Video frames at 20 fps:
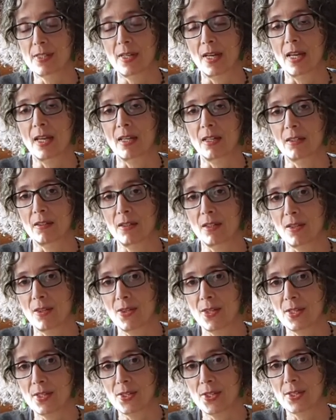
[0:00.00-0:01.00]
and
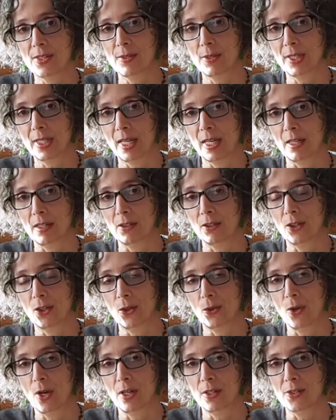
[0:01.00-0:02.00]
this can go
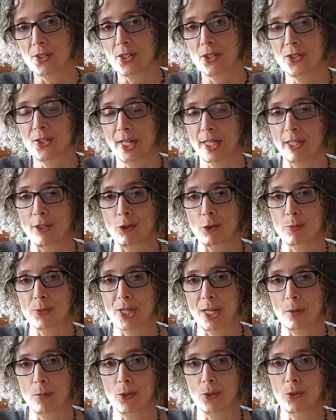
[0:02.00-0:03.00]
onto your dining room
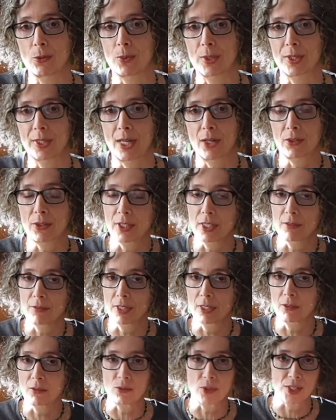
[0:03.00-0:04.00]
table without
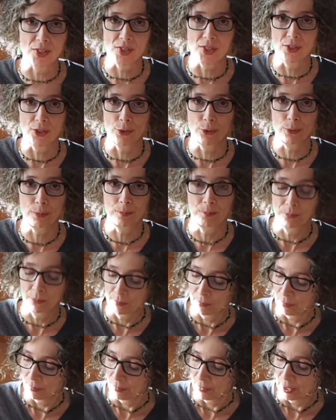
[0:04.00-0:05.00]
leaving residue.
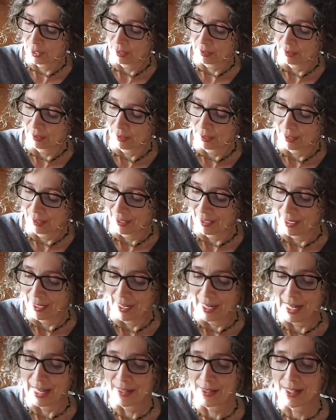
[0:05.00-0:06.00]

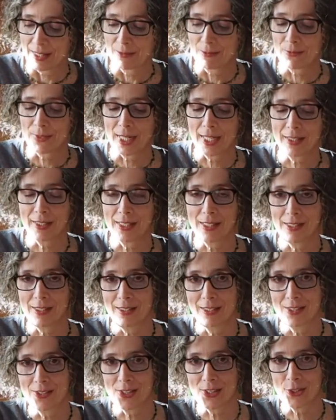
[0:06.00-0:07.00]
And then finally,
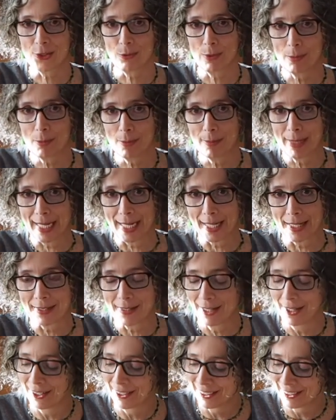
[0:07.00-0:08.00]
just a rubber band.
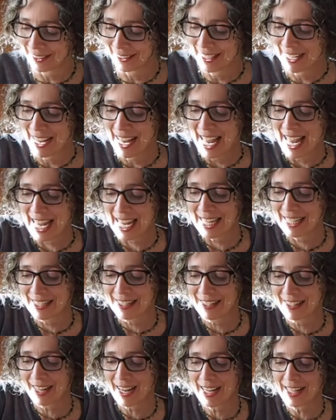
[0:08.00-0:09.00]

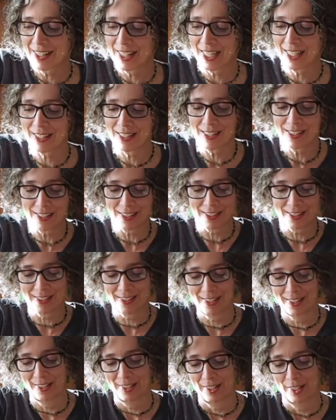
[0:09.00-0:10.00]
And I like to
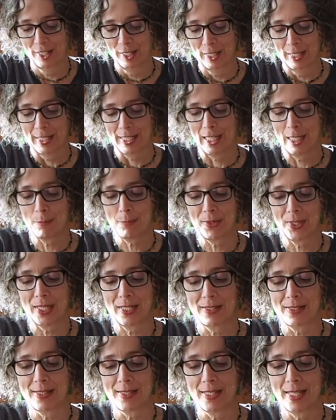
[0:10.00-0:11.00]
just keep
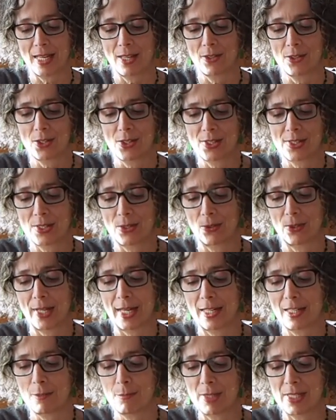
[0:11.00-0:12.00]
things together, so
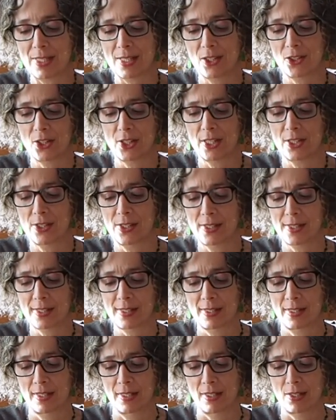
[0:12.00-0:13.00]
like materials,
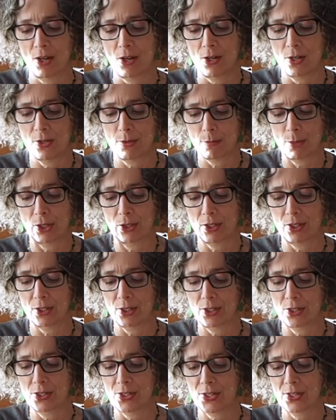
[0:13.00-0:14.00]
all the
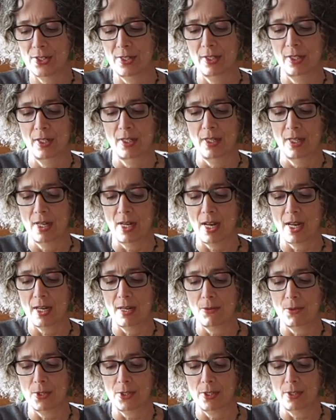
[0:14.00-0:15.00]
markers, I
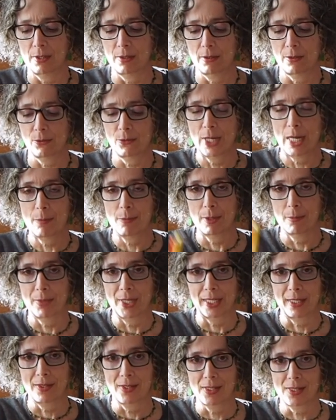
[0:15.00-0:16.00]
will wrap up
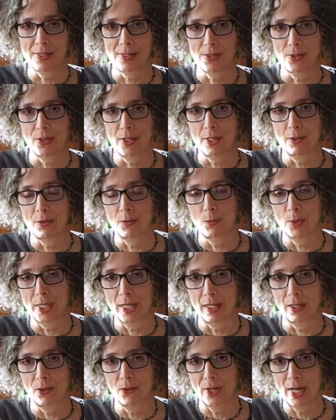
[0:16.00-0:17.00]
like this so that when I
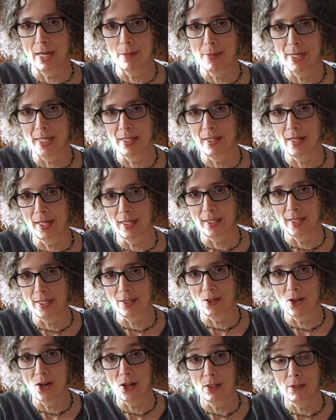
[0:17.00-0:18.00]
grab it, I get
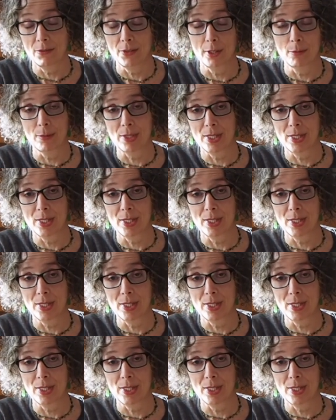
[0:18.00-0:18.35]
all of them at the